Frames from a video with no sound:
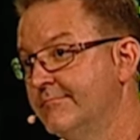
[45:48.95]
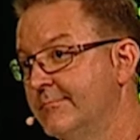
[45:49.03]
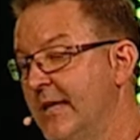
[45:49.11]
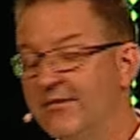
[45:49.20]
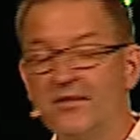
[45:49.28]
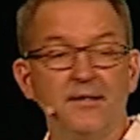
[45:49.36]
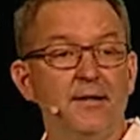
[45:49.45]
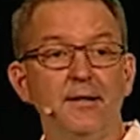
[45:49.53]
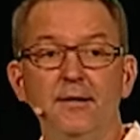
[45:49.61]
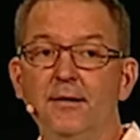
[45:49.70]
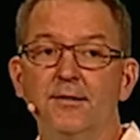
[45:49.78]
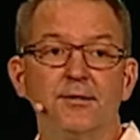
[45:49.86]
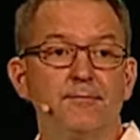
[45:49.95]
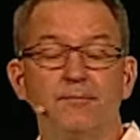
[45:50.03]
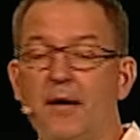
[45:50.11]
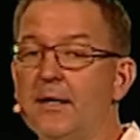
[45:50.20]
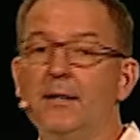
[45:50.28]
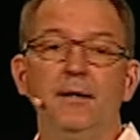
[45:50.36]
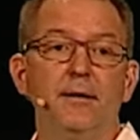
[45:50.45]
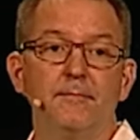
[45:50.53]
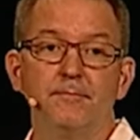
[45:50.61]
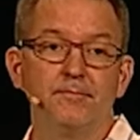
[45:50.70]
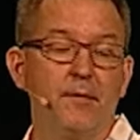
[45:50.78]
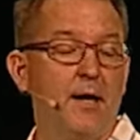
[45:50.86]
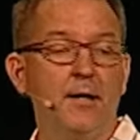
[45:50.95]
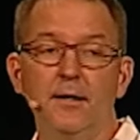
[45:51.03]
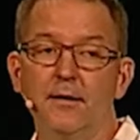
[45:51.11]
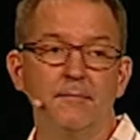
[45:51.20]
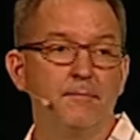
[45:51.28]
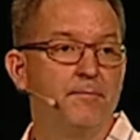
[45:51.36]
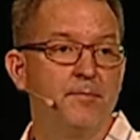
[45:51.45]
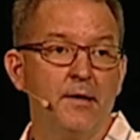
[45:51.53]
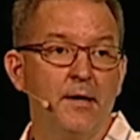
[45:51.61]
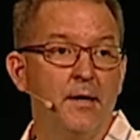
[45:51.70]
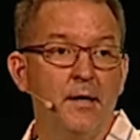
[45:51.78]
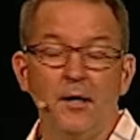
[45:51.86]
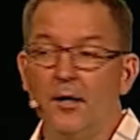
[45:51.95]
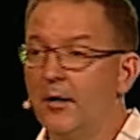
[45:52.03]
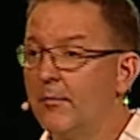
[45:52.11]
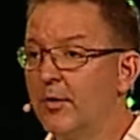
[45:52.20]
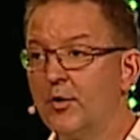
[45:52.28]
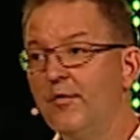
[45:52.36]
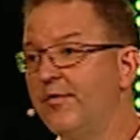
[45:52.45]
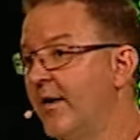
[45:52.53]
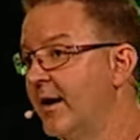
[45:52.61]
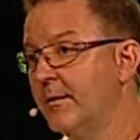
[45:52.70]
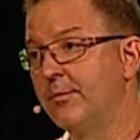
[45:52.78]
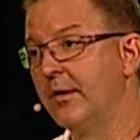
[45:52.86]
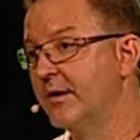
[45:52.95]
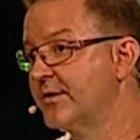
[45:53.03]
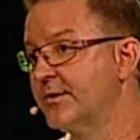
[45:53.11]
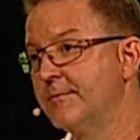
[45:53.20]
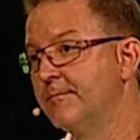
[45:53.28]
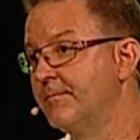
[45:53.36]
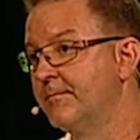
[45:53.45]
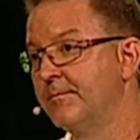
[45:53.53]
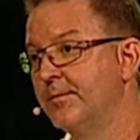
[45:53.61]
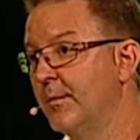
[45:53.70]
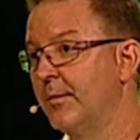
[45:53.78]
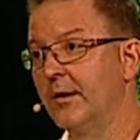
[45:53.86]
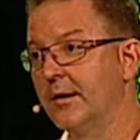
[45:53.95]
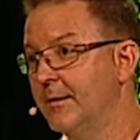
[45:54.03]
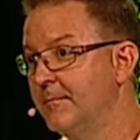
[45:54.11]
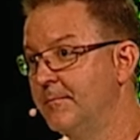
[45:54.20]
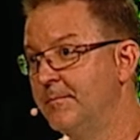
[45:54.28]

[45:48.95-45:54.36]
And if it's not us, I get it. I get it. But go find a place to plug in.